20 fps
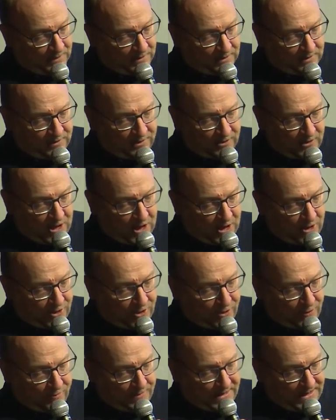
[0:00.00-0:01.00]
There are
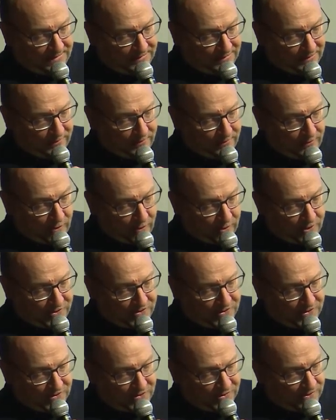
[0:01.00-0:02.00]
no metal
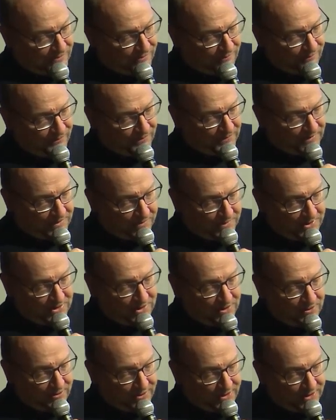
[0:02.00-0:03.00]
noises. The
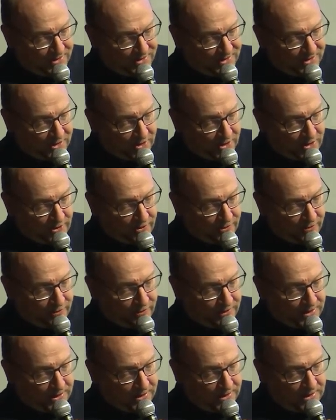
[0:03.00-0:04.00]
materials are new
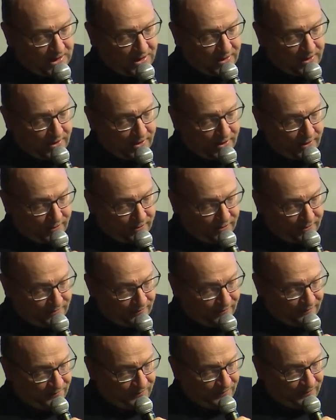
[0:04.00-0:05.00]
and unknown.
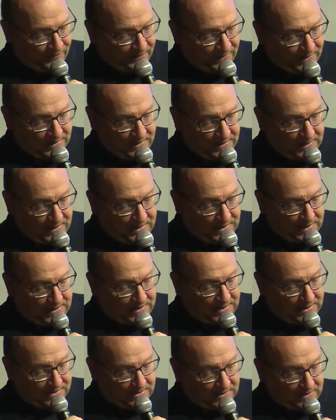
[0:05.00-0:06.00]
It
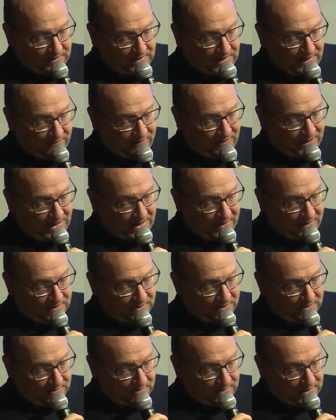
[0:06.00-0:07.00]
does not have
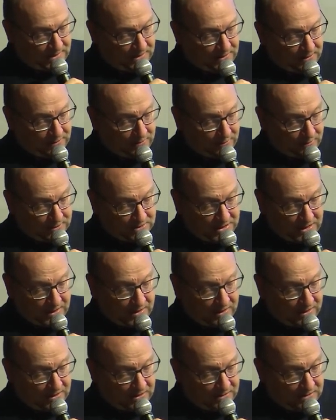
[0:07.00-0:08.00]
legs, and it looks like
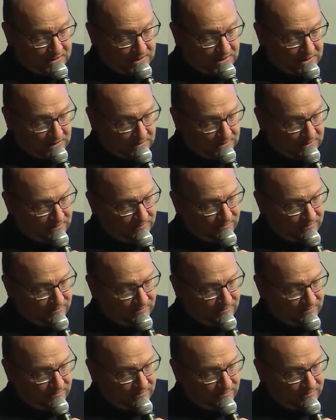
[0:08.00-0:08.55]
an insect.